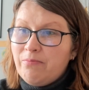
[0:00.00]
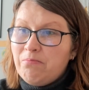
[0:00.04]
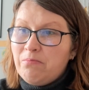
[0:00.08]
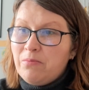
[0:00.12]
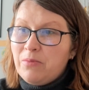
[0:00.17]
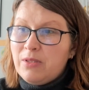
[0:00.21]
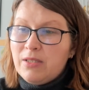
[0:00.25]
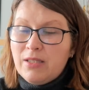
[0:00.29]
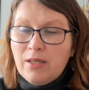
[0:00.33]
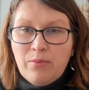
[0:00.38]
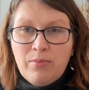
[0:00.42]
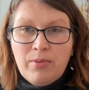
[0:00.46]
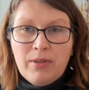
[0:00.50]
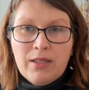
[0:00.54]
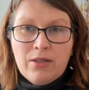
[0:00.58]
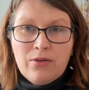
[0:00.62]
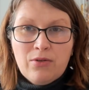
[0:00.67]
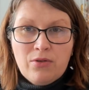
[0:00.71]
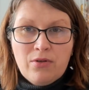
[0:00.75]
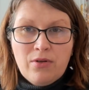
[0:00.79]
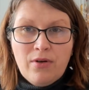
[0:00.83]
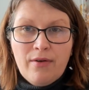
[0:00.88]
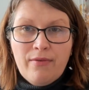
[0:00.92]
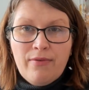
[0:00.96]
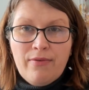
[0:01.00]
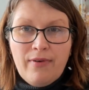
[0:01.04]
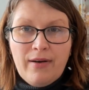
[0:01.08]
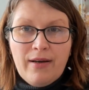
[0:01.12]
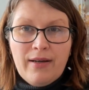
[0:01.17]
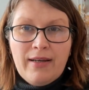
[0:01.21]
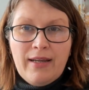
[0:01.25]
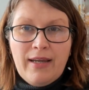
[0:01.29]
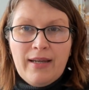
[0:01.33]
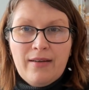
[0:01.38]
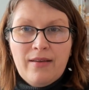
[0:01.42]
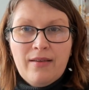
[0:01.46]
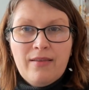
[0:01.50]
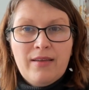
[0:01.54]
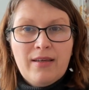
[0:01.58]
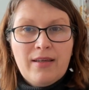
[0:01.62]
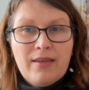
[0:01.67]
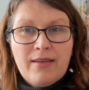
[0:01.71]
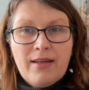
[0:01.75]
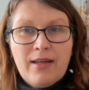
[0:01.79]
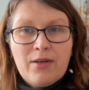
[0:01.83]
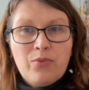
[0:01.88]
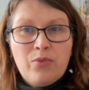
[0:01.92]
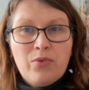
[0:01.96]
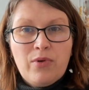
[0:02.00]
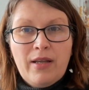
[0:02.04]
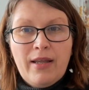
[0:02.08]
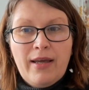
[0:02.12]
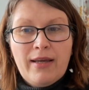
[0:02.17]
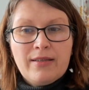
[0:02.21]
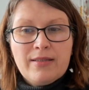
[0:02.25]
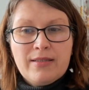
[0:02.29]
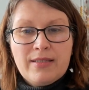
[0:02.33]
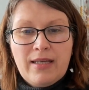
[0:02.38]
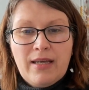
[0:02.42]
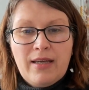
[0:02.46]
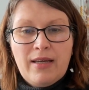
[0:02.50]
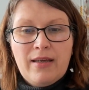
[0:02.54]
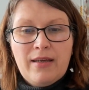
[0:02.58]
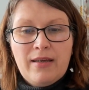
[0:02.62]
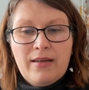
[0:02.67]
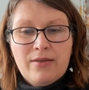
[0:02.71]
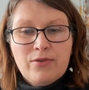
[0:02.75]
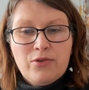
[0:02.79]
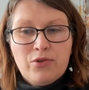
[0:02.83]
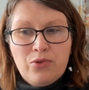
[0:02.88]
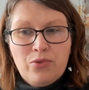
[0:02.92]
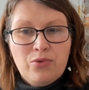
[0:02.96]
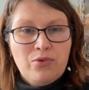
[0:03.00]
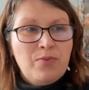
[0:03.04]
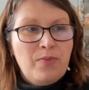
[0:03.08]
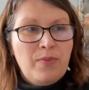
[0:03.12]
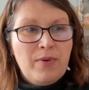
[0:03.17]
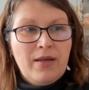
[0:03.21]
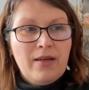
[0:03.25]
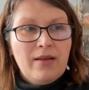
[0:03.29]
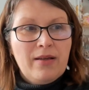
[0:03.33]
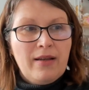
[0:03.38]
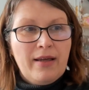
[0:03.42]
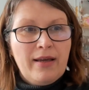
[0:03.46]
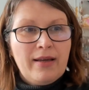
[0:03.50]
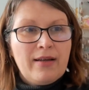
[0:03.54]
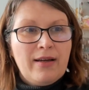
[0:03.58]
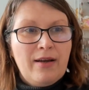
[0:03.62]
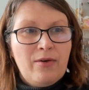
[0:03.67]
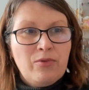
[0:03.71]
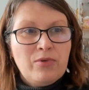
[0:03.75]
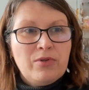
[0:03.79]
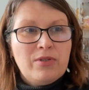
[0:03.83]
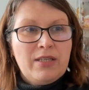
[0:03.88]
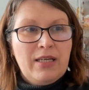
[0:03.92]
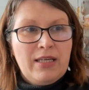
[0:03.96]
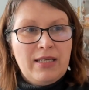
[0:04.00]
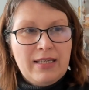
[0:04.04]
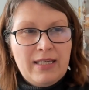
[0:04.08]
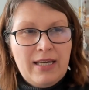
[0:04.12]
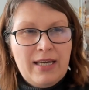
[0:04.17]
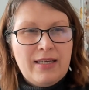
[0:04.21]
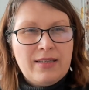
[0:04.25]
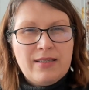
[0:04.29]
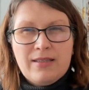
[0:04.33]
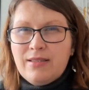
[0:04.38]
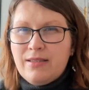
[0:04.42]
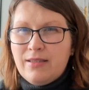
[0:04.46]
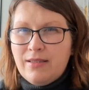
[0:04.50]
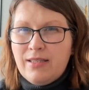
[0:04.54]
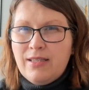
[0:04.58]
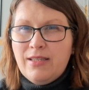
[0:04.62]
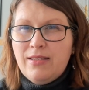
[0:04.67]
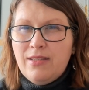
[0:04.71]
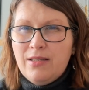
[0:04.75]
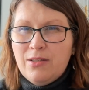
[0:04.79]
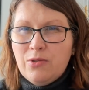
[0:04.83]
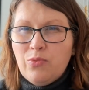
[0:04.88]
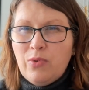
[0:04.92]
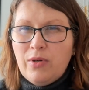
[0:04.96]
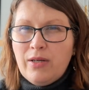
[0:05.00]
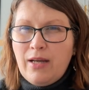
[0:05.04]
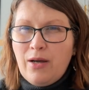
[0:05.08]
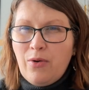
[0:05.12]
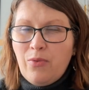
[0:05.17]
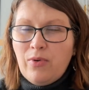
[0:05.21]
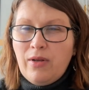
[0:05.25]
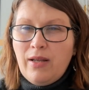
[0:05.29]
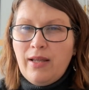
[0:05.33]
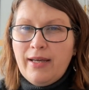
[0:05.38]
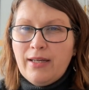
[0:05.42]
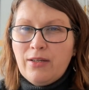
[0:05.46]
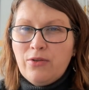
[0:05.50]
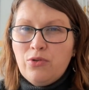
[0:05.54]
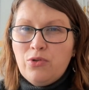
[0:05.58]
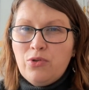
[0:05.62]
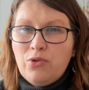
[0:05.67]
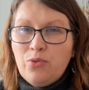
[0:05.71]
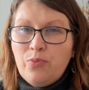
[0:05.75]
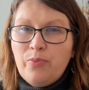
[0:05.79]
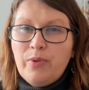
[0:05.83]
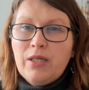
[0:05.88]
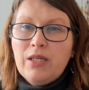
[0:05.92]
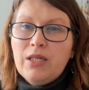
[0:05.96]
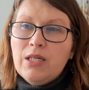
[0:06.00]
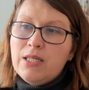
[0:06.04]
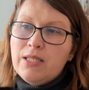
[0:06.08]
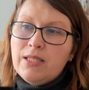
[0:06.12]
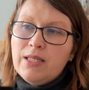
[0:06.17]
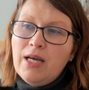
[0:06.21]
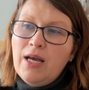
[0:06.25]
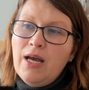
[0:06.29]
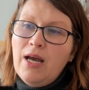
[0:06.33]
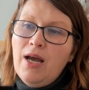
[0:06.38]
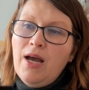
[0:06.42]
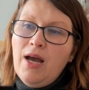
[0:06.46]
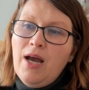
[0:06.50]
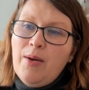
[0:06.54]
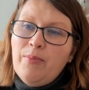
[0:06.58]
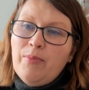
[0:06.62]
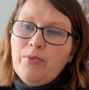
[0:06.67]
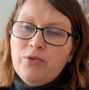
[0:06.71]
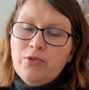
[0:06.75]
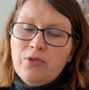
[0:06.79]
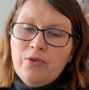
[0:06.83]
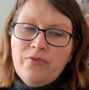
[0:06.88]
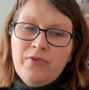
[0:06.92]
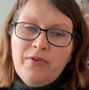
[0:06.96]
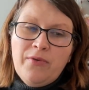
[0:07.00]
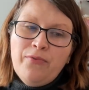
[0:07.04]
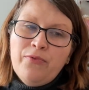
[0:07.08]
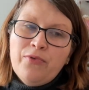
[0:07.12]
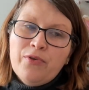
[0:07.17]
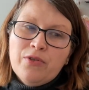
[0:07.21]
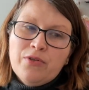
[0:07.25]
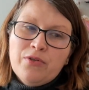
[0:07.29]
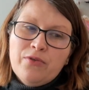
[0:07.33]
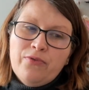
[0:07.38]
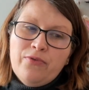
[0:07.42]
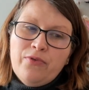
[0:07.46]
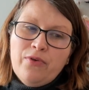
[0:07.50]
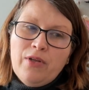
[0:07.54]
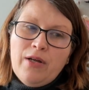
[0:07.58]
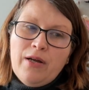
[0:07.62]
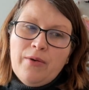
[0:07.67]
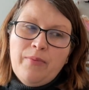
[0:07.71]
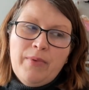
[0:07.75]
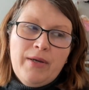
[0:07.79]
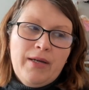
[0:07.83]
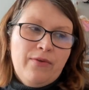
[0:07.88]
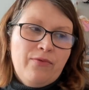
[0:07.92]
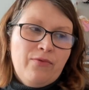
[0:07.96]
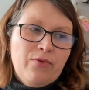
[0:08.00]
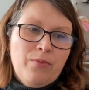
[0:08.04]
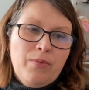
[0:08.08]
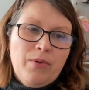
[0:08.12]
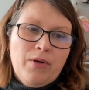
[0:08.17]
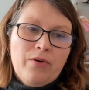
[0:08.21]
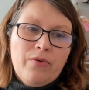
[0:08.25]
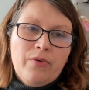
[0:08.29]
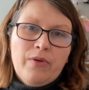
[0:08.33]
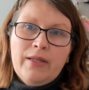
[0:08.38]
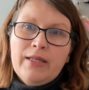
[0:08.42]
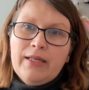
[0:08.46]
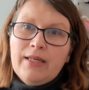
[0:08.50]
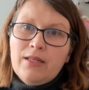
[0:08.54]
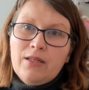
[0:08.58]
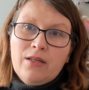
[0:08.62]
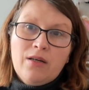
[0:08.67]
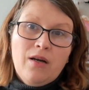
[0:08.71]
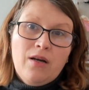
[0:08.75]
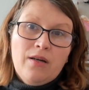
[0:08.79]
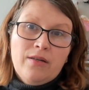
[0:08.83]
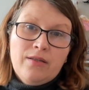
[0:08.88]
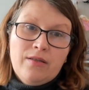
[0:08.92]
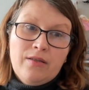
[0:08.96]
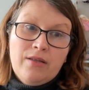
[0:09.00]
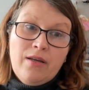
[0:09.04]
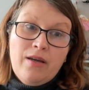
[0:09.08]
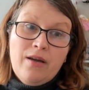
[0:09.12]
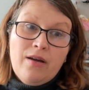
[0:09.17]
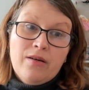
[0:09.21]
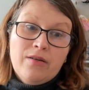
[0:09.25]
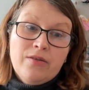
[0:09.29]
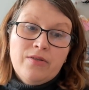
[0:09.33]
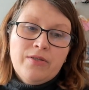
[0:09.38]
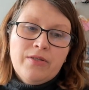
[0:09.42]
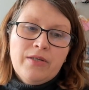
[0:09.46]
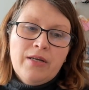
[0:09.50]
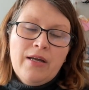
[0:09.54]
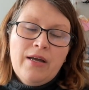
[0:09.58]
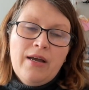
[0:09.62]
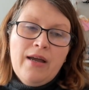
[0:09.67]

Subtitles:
simply could not find anything that would like say suit me. Like I would say yes, this is what I would like to do, because most of them first of all are made from acrylic and cotton yarns,